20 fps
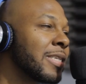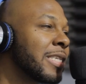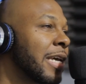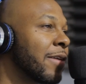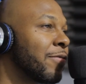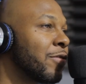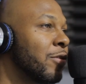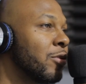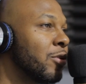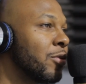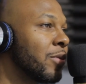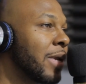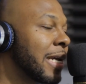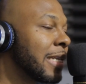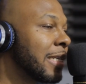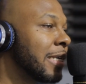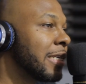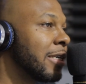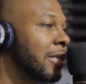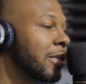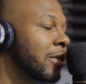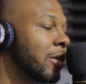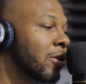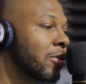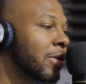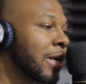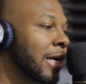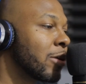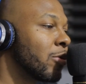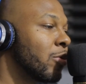but see, if you do that, then your
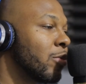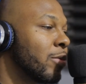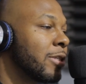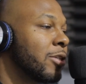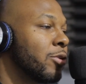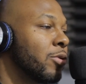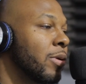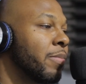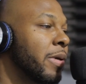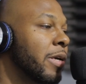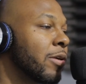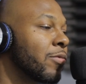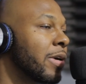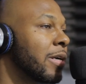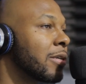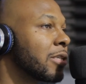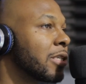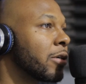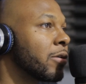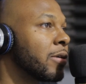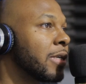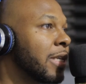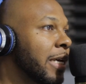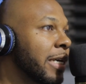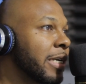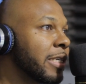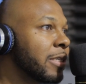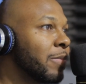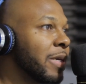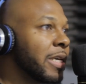girl not gonna want you to be around certain
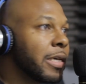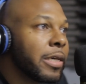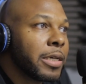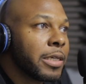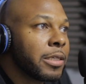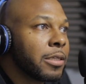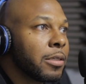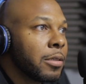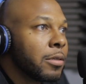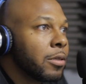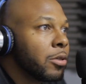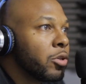niggas because